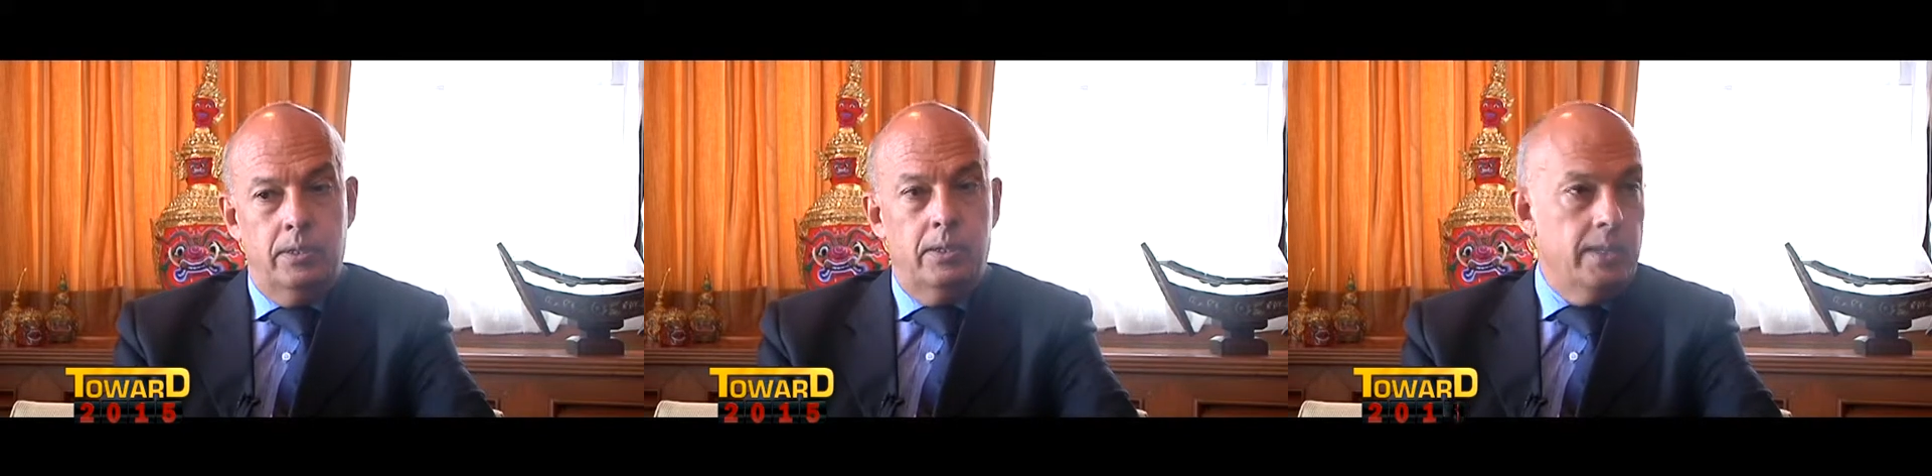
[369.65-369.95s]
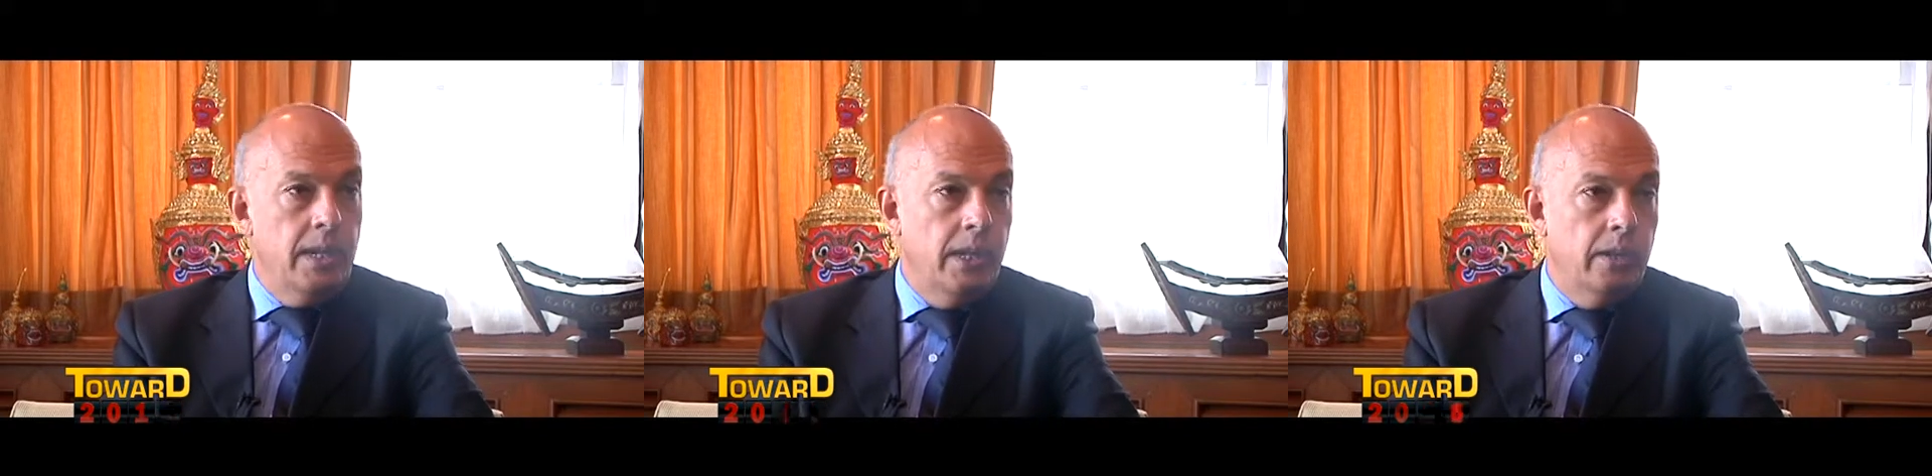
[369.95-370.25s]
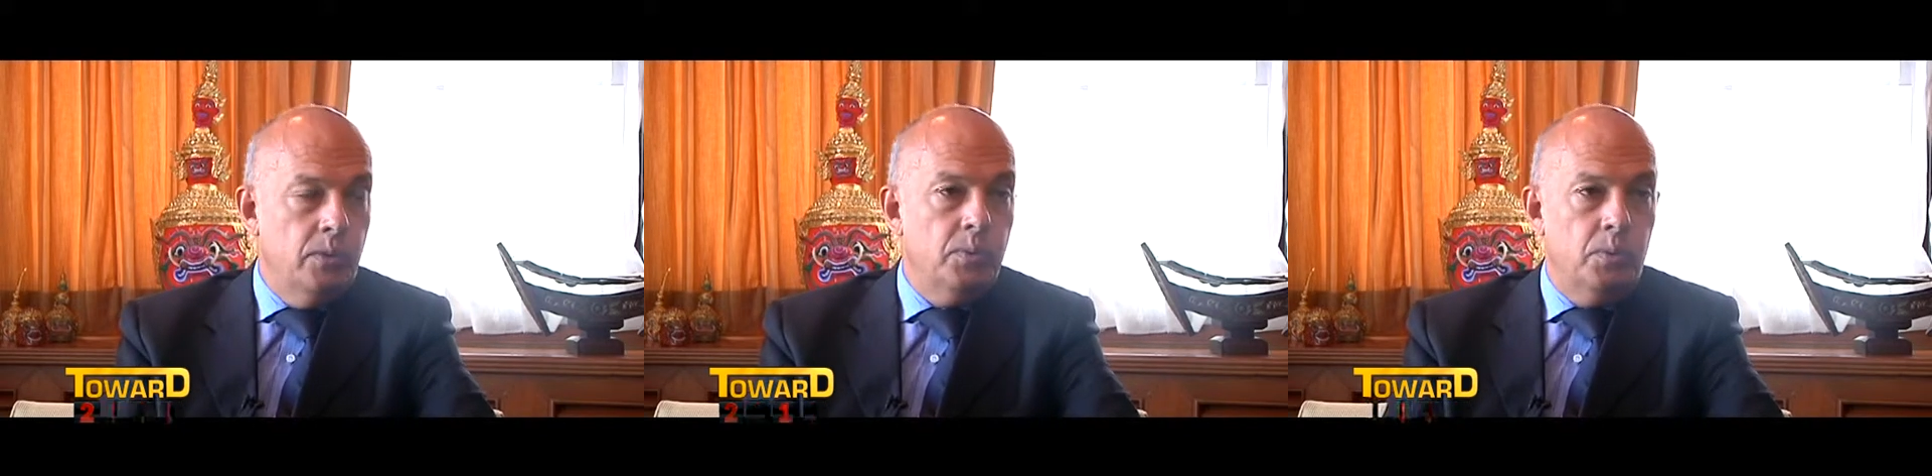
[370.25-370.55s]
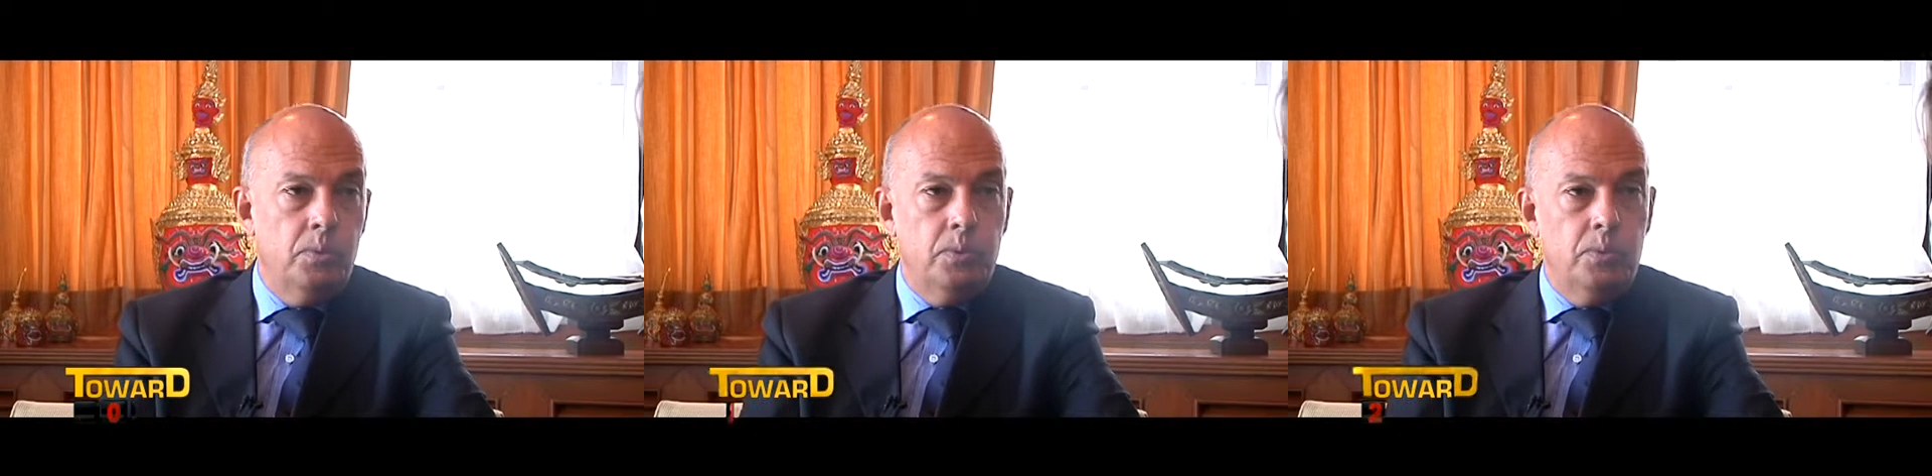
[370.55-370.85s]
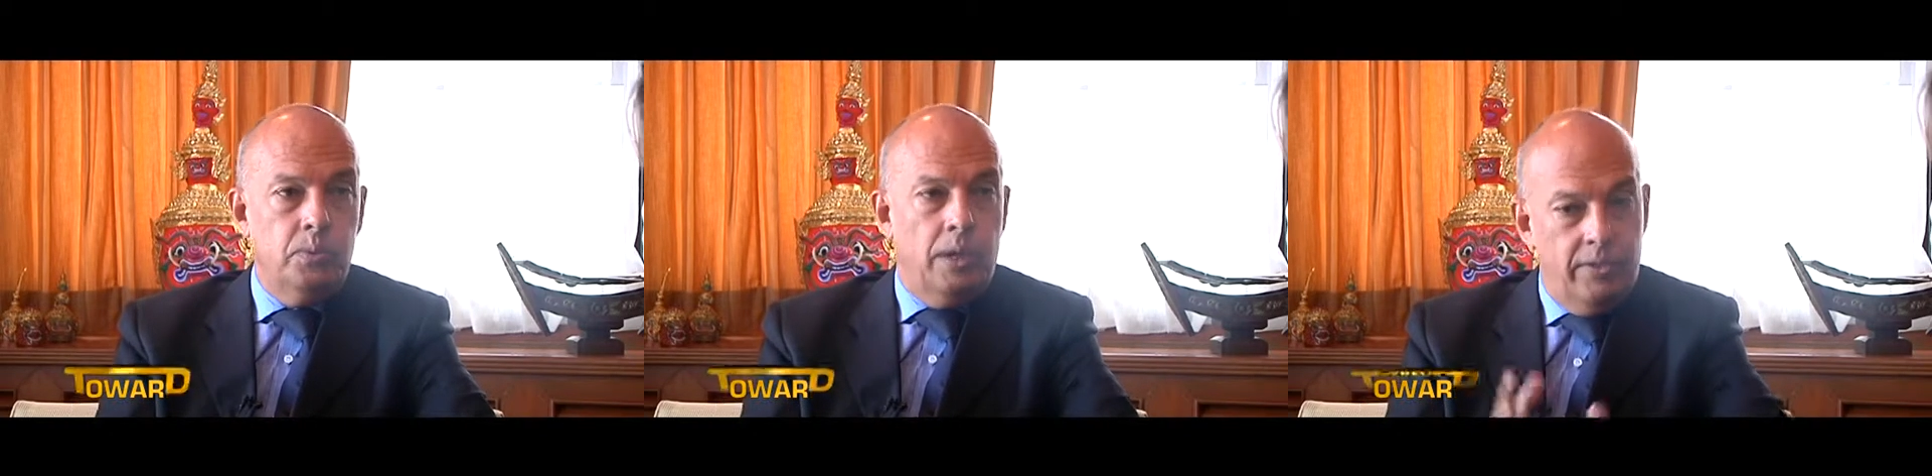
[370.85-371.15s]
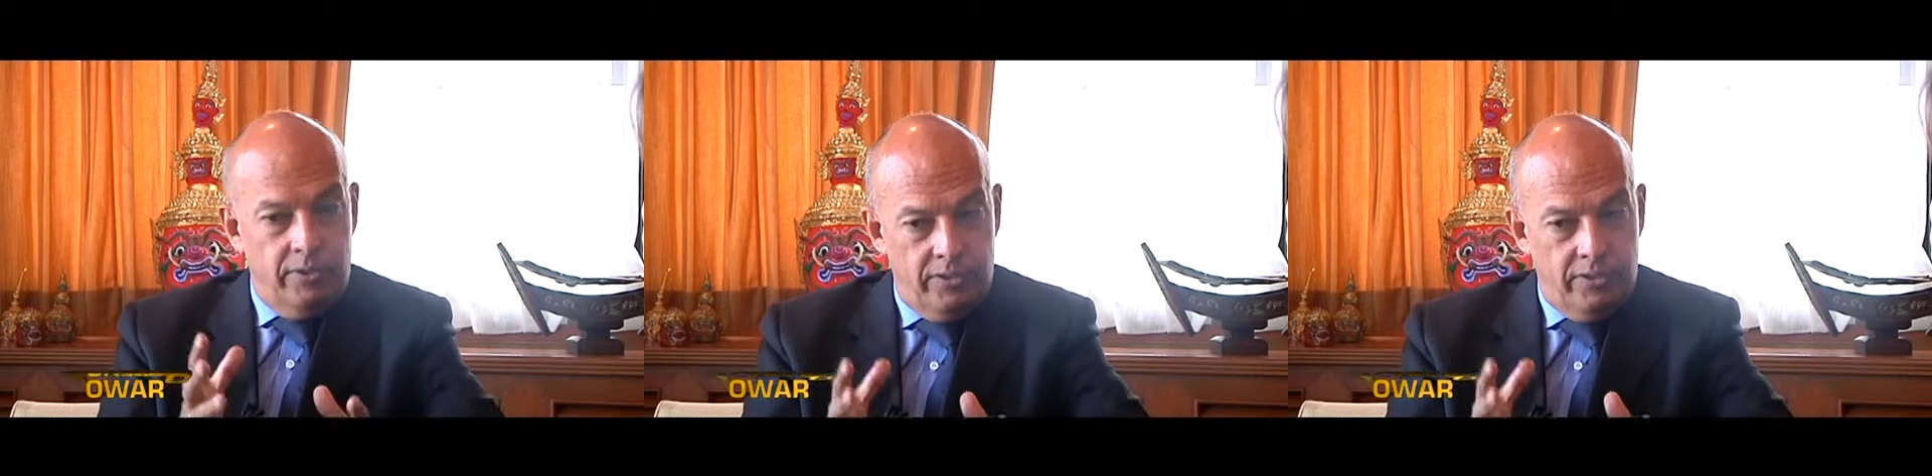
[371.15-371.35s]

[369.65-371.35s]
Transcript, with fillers: is needed to, to, to have